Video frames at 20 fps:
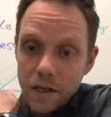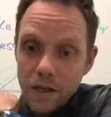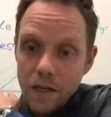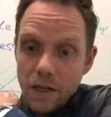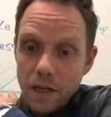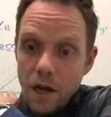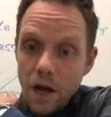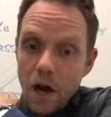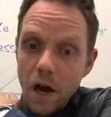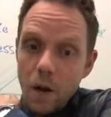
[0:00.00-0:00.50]

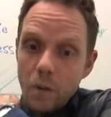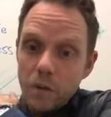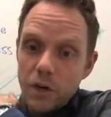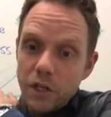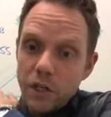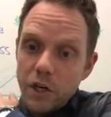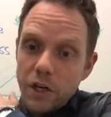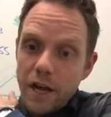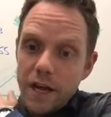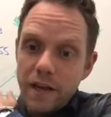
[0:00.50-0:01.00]

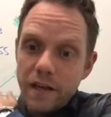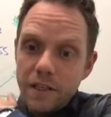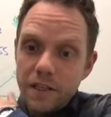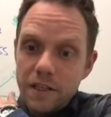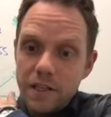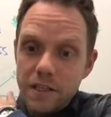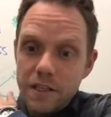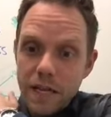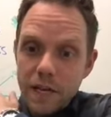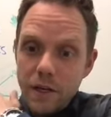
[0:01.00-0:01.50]
Richard, I can
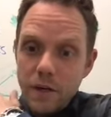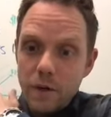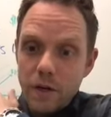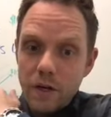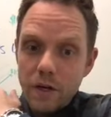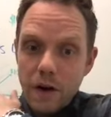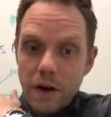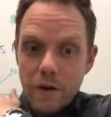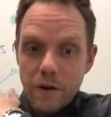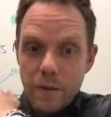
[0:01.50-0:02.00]
send you a
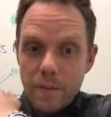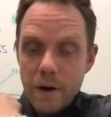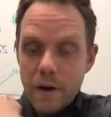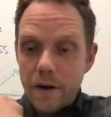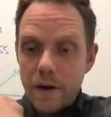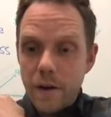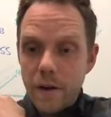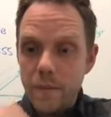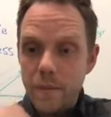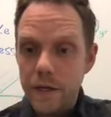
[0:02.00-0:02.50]
credit repair
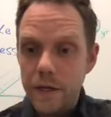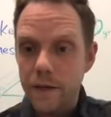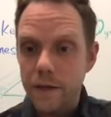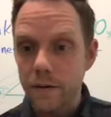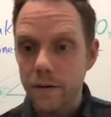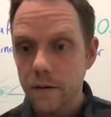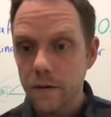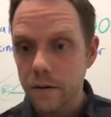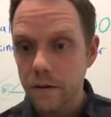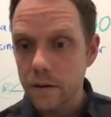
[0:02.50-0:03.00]
company.
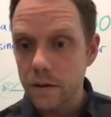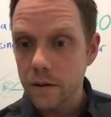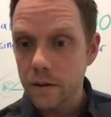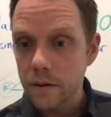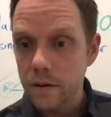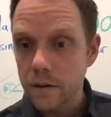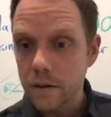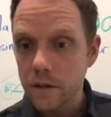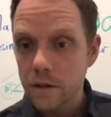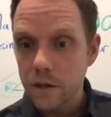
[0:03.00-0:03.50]

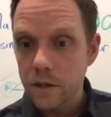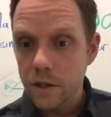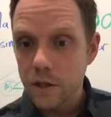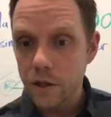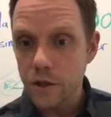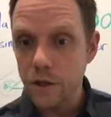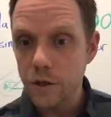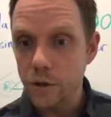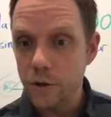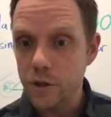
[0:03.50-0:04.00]
Do
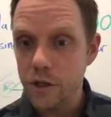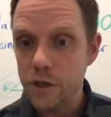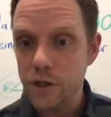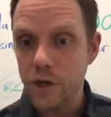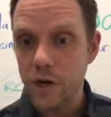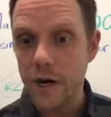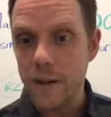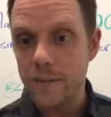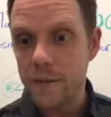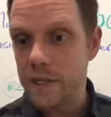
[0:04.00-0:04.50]
you use
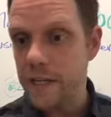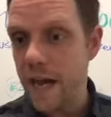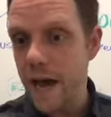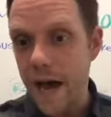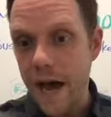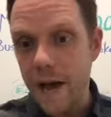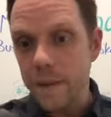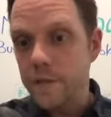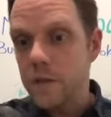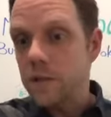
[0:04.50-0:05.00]
scripts? Yeah,
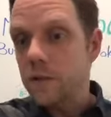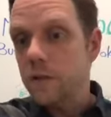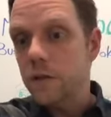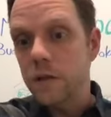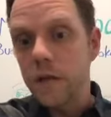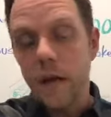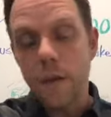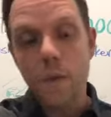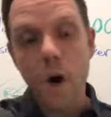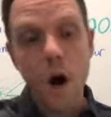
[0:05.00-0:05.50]

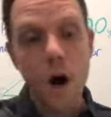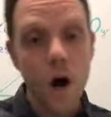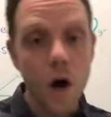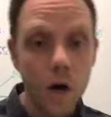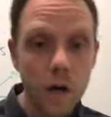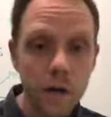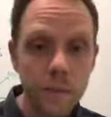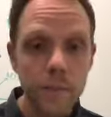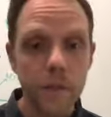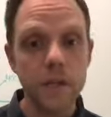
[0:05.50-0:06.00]
absolutely. I'm
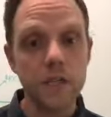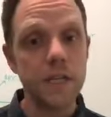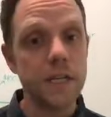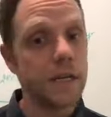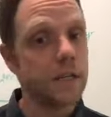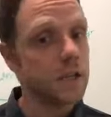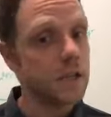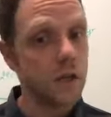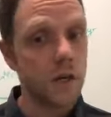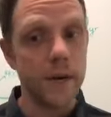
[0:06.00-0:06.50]
100%
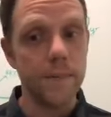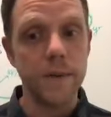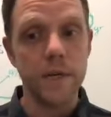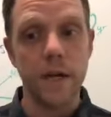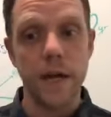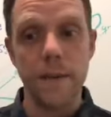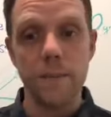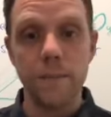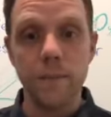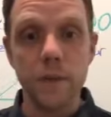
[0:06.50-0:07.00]
scripted.
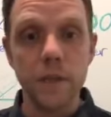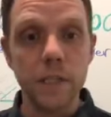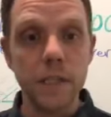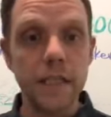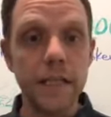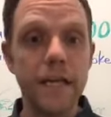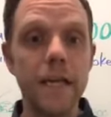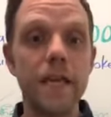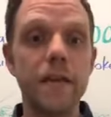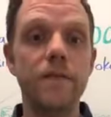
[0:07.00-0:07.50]
I
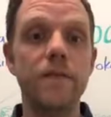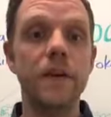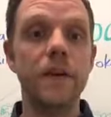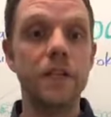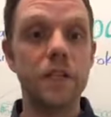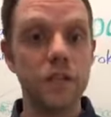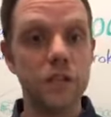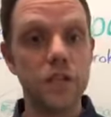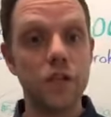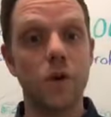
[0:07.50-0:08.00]
believe in
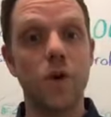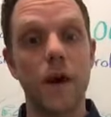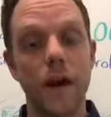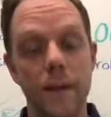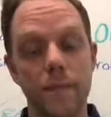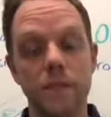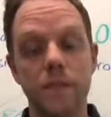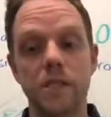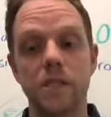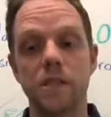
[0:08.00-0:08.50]

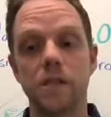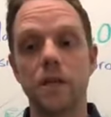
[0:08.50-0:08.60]
scripts.